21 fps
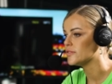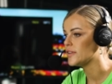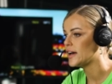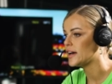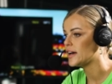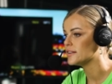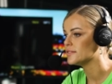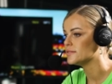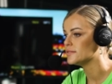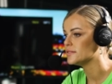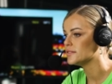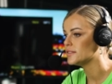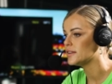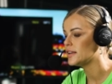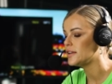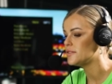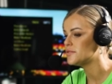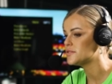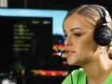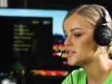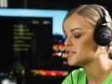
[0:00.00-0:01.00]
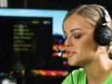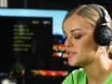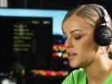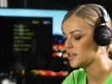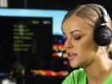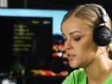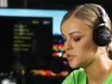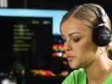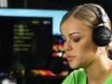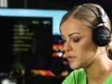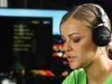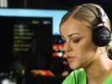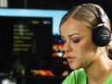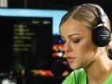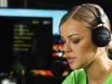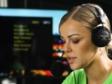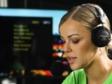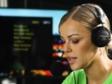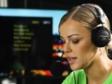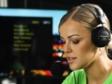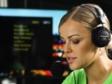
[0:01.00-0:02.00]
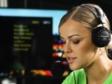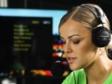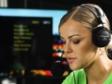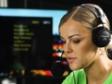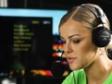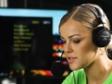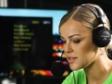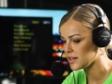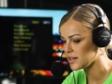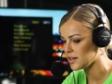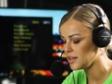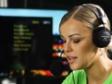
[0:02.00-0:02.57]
that. And he was just that little bit too classy, wasn't he?